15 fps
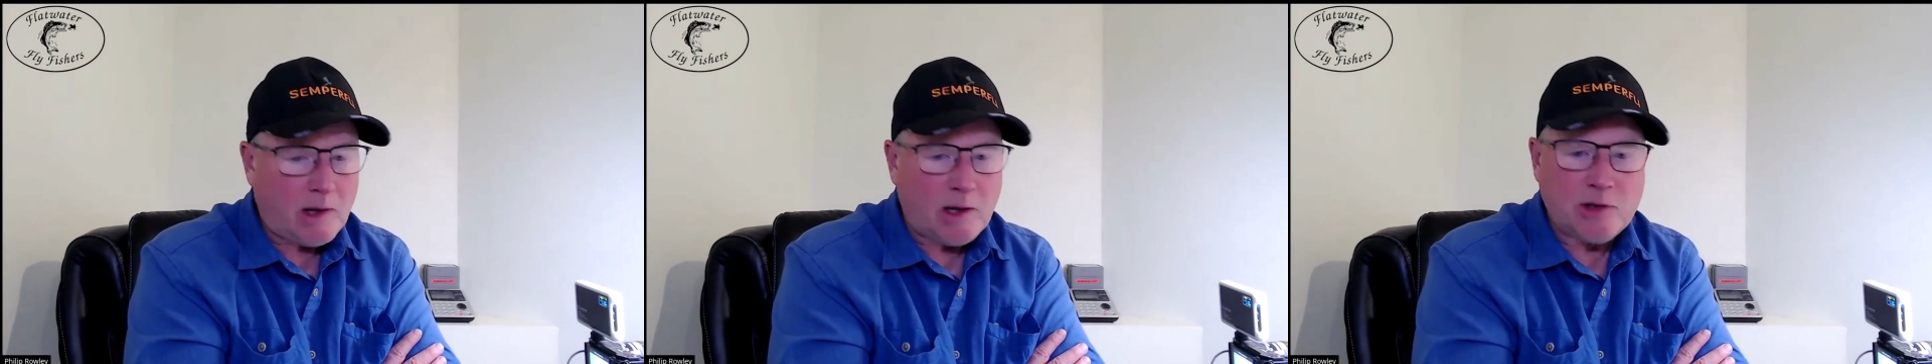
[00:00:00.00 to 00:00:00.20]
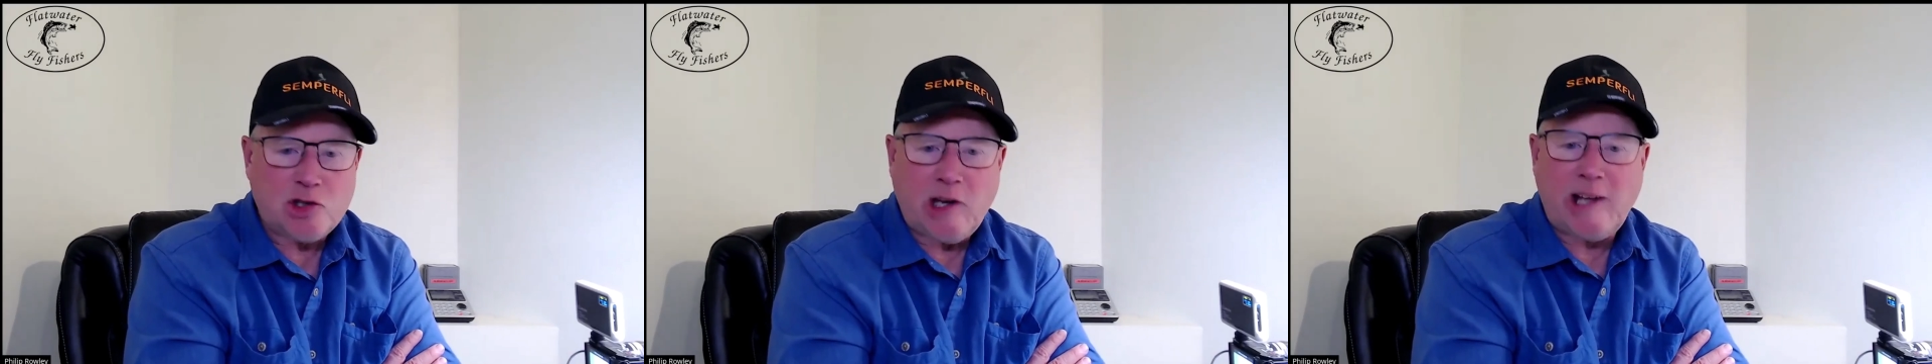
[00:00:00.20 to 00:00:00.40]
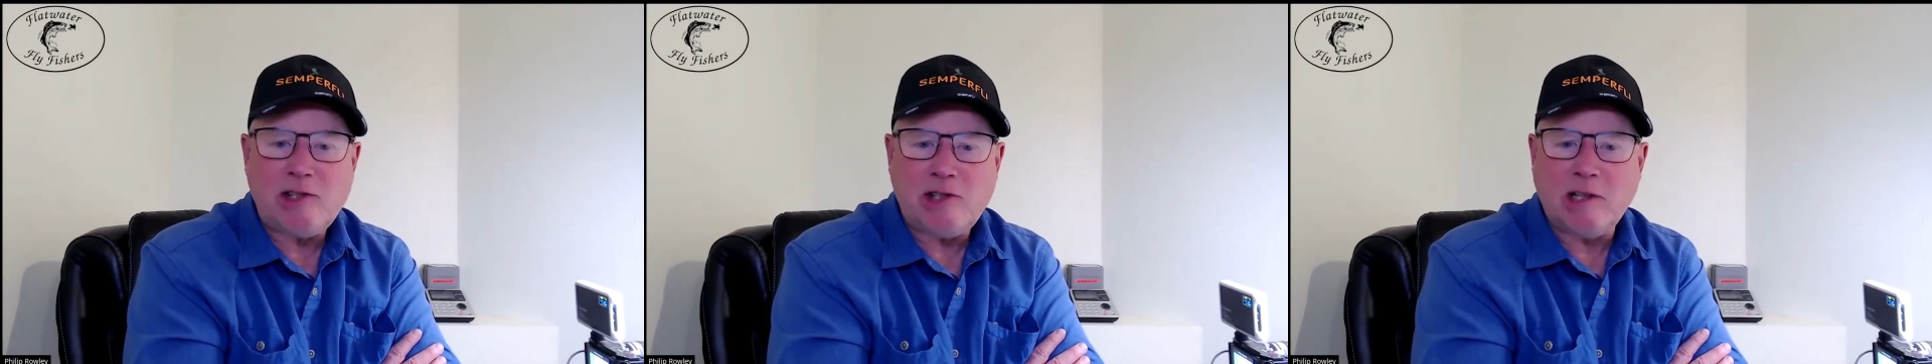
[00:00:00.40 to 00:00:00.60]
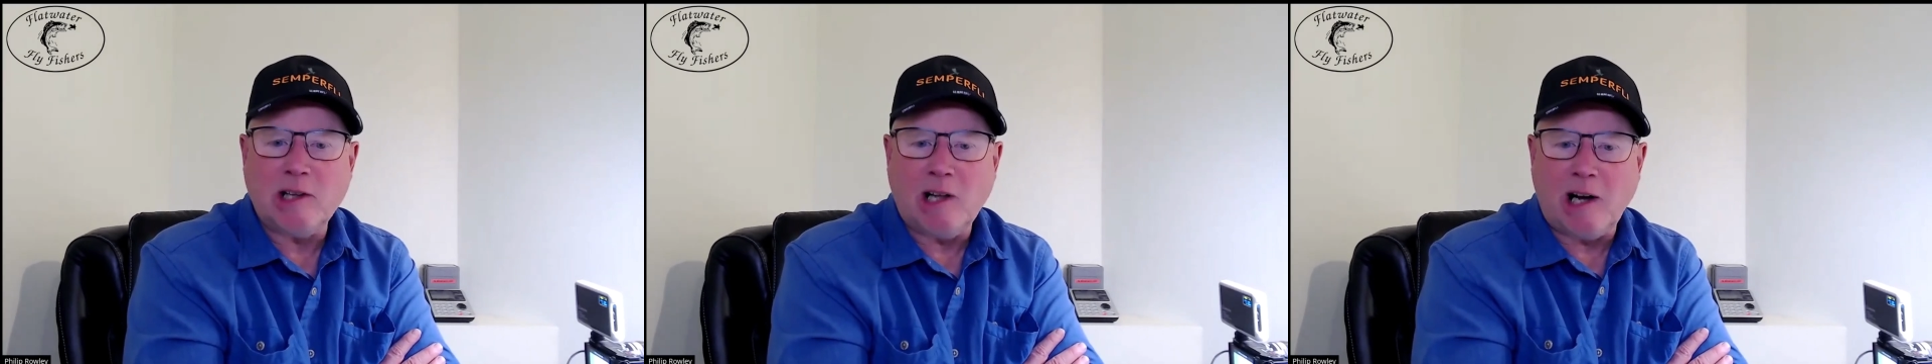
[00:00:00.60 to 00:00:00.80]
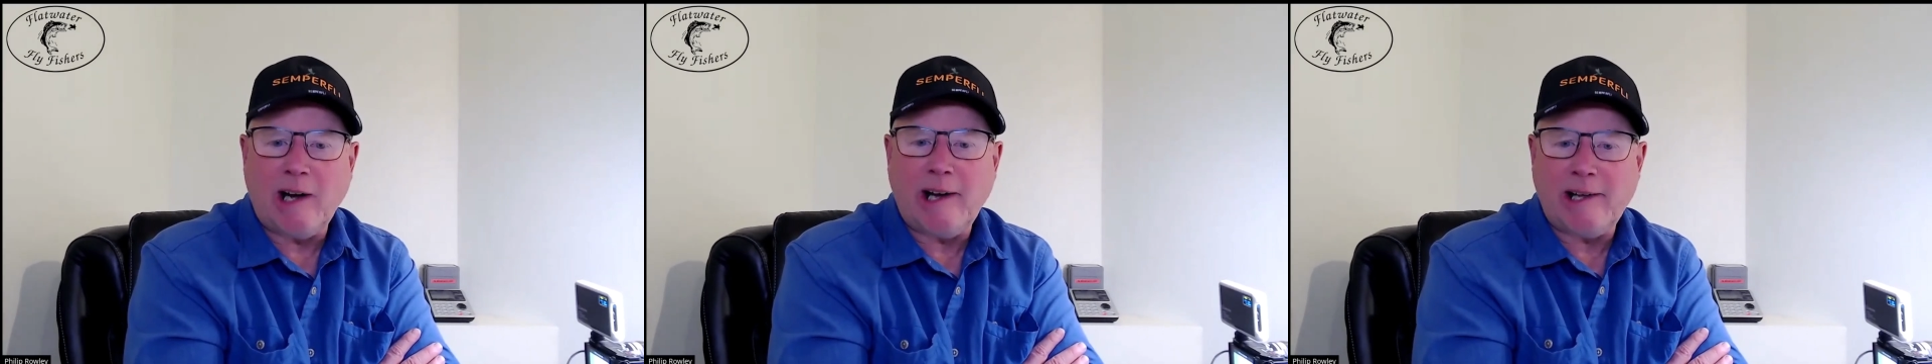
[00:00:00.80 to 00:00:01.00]
changing
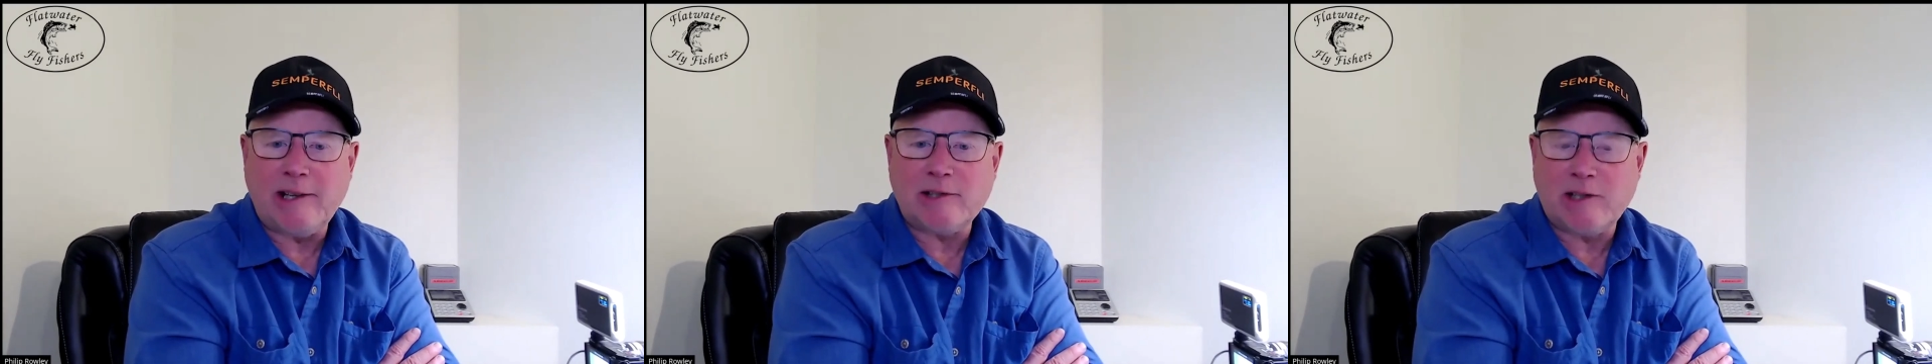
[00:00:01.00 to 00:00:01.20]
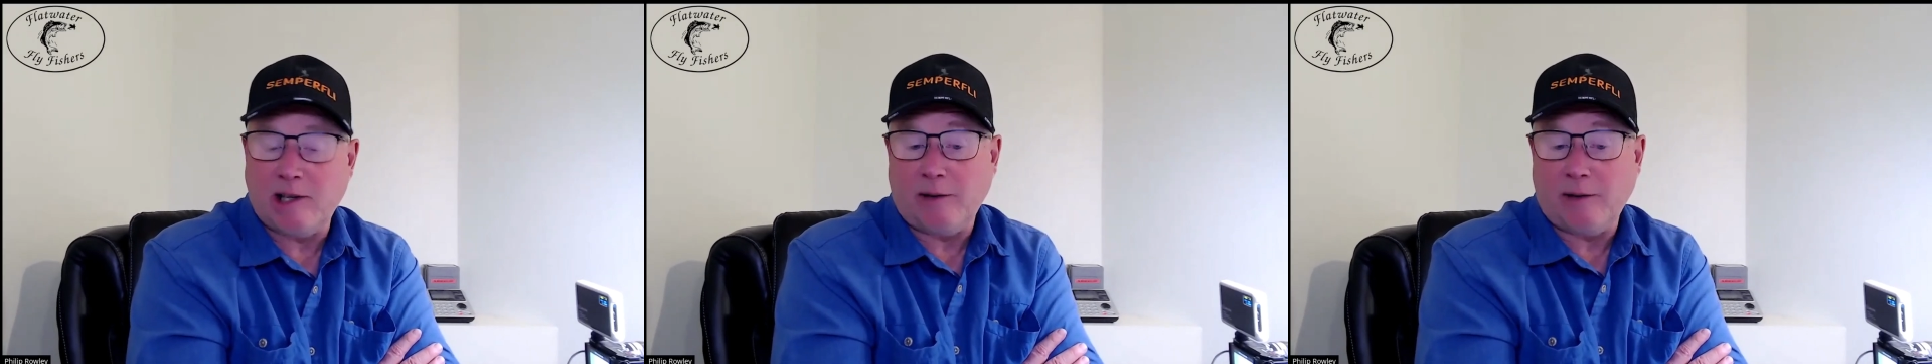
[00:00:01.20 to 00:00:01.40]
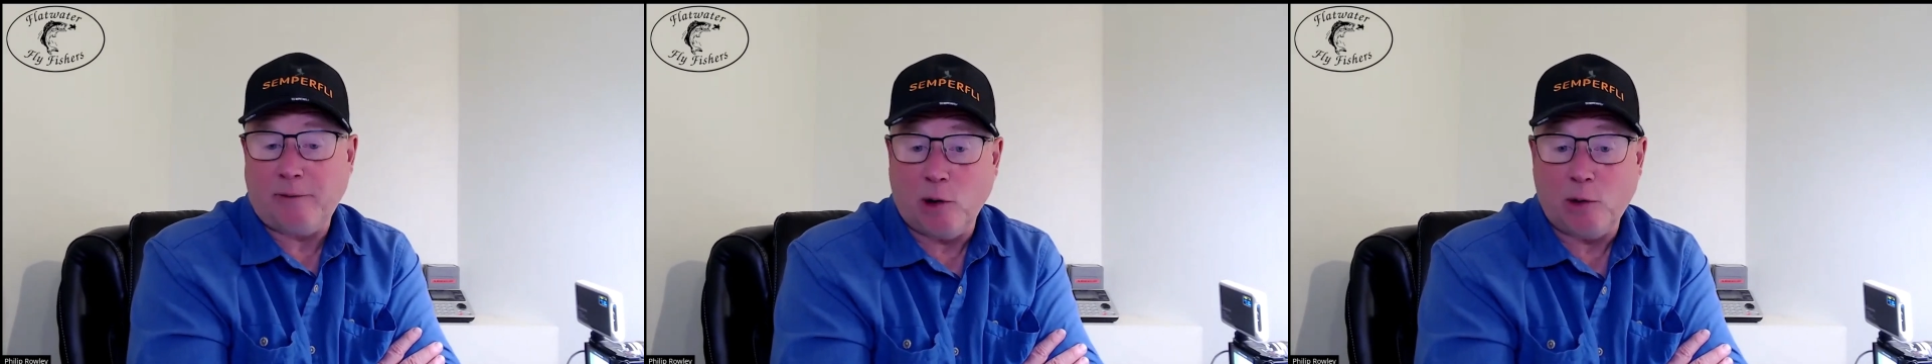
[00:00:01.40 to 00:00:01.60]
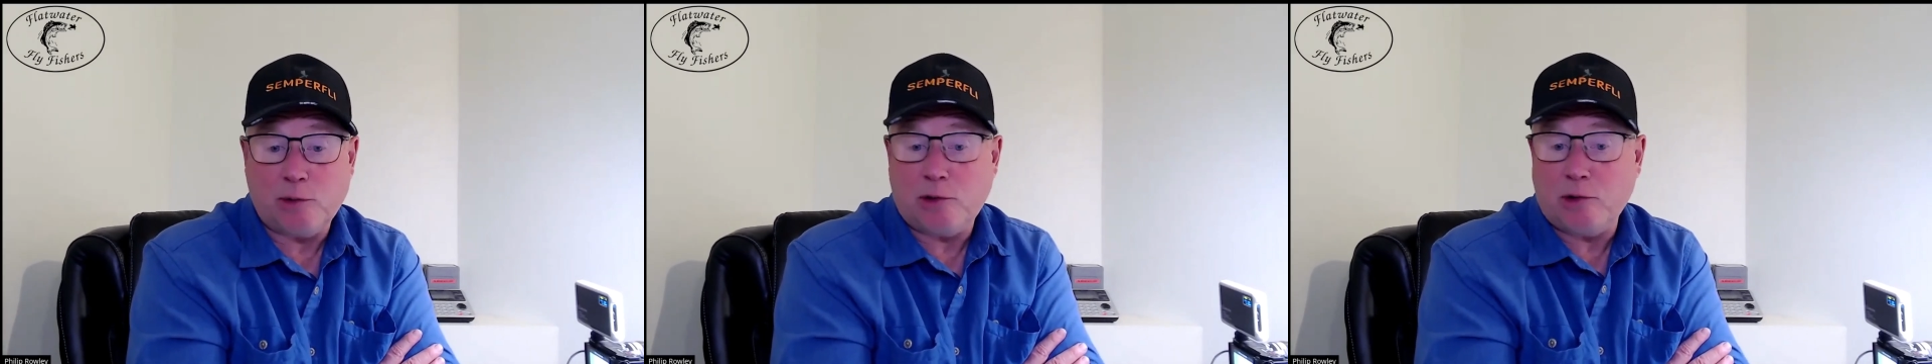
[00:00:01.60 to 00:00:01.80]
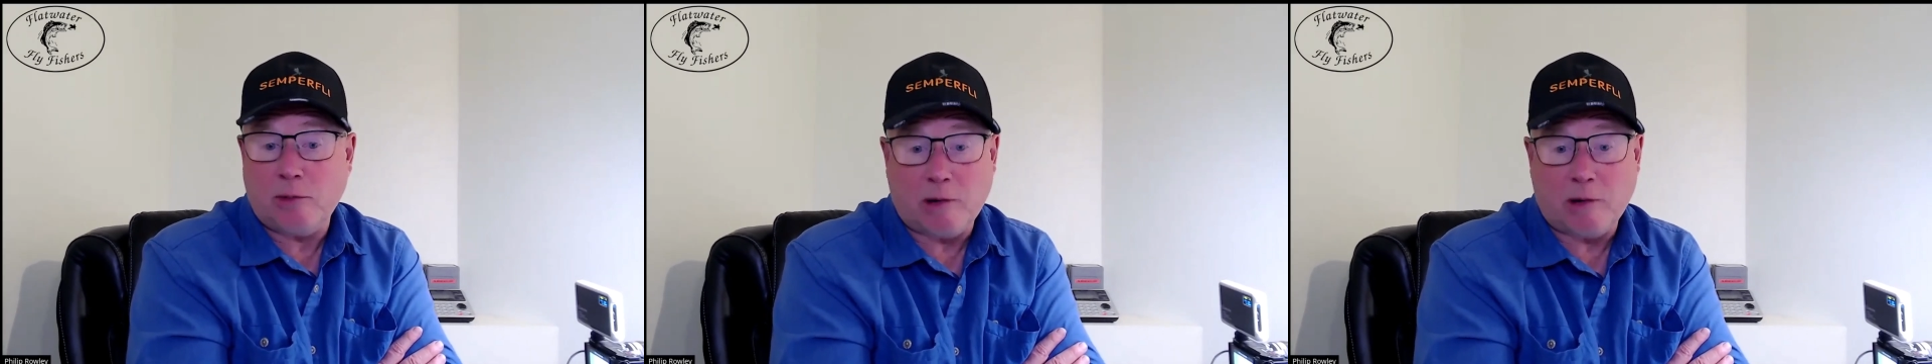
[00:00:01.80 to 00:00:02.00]
lines in a float tube